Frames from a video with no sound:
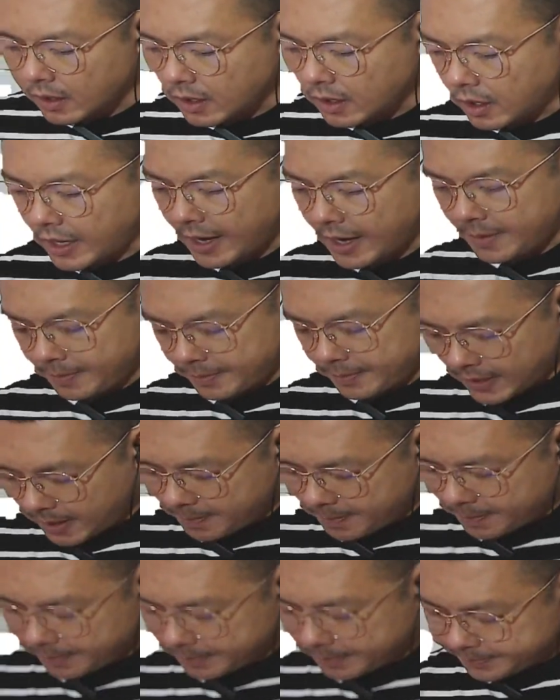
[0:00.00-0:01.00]
okay, come.
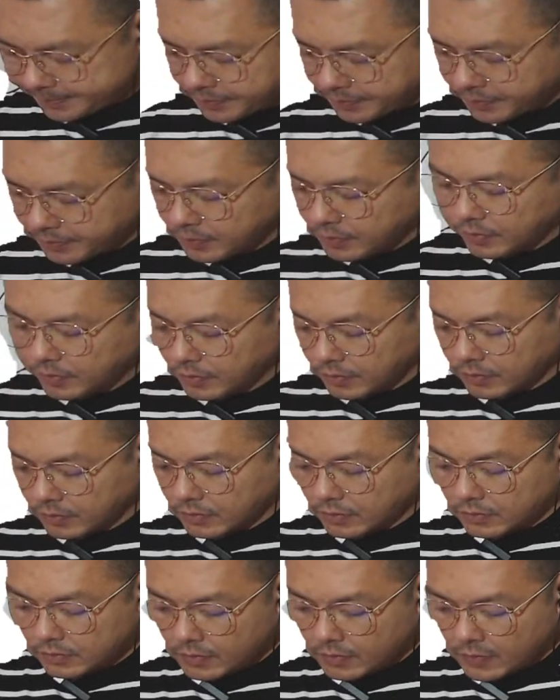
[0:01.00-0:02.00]

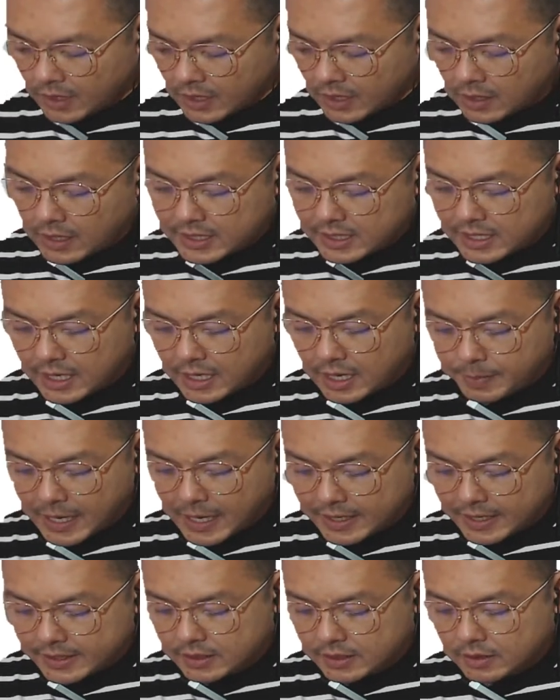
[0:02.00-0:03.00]
Listen up,
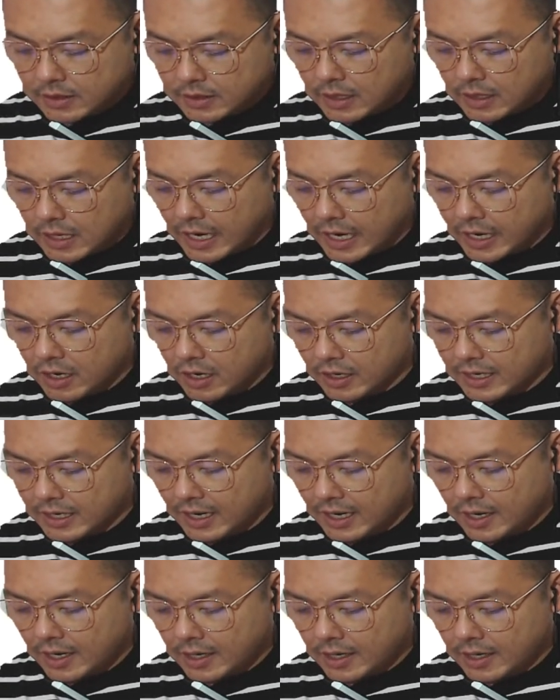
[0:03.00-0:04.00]
guys. I got a
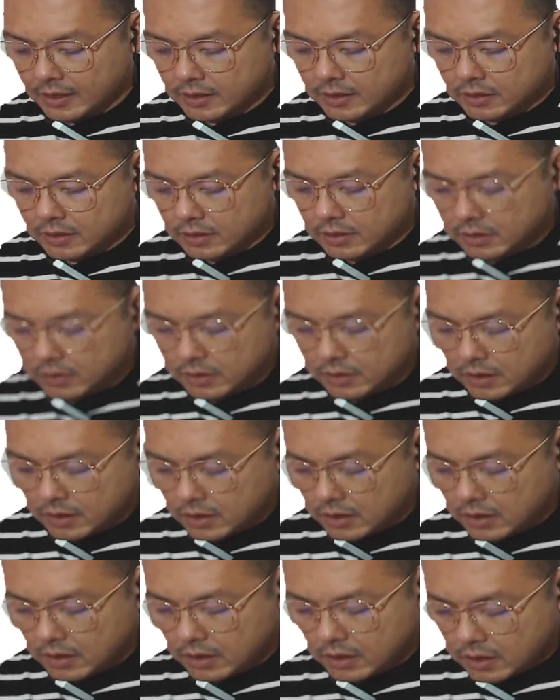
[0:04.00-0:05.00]
car,
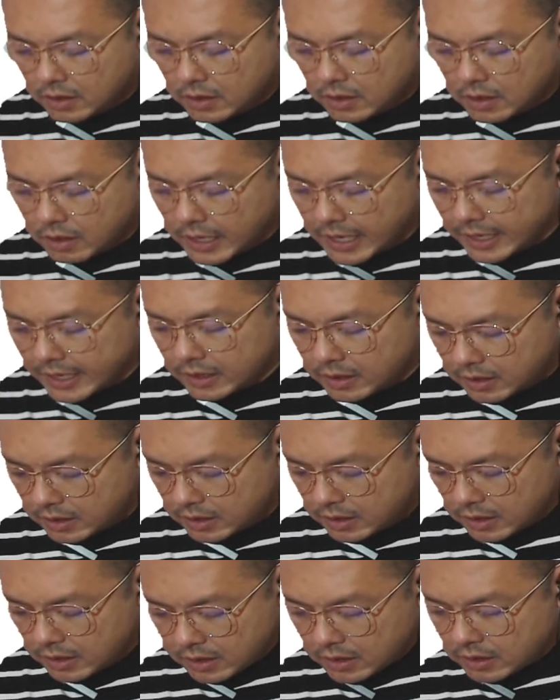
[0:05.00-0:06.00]
right?
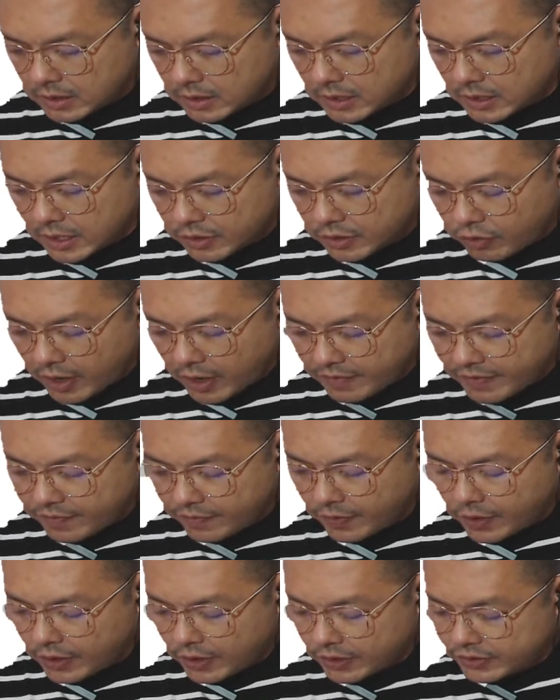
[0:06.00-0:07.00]
The driving
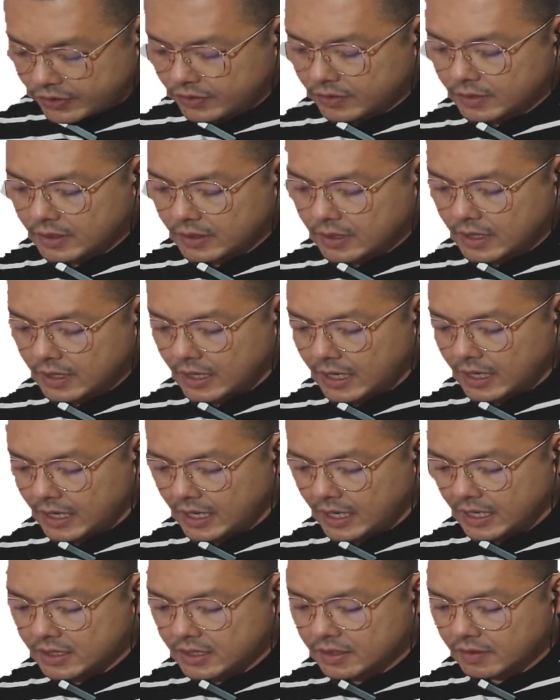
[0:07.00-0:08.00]
force is